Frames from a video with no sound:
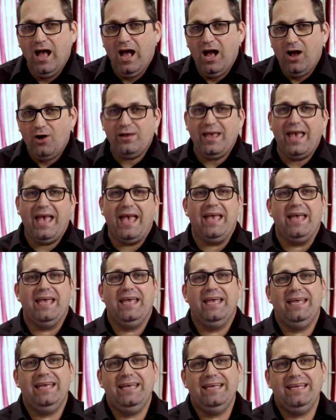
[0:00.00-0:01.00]
Okay,
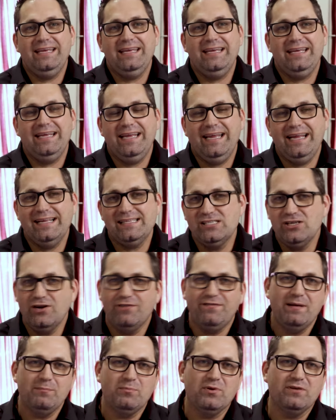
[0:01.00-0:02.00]
it's
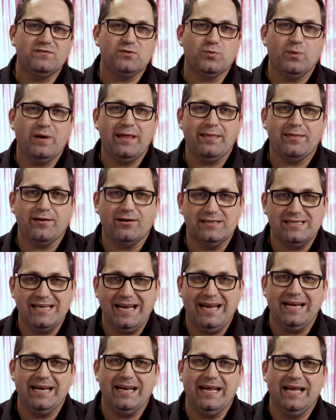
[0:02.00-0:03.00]
November of twenty
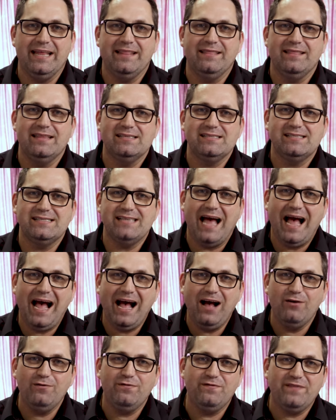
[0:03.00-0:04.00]
thirteen, and the
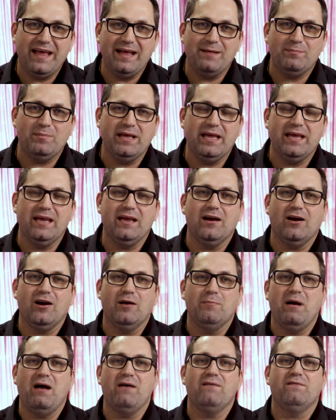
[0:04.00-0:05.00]
Zahau family are
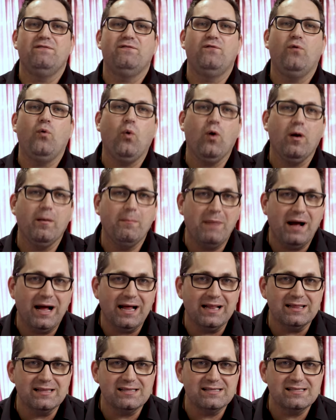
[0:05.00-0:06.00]
about four
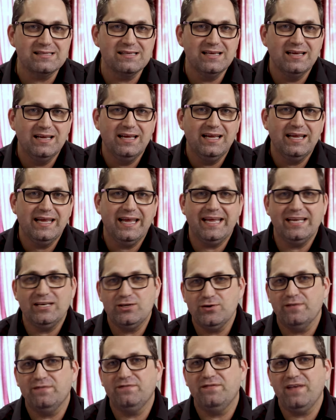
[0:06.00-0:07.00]
months
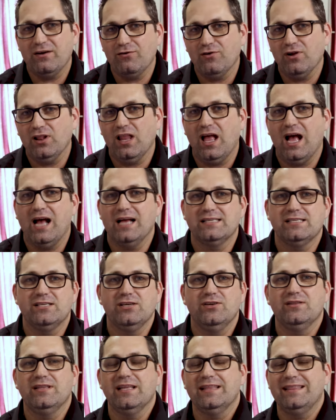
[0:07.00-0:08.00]
into a federal
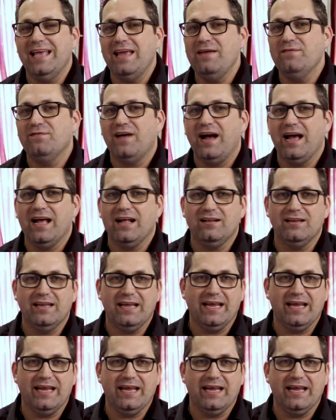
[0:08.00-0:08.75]
lawsuit that they filed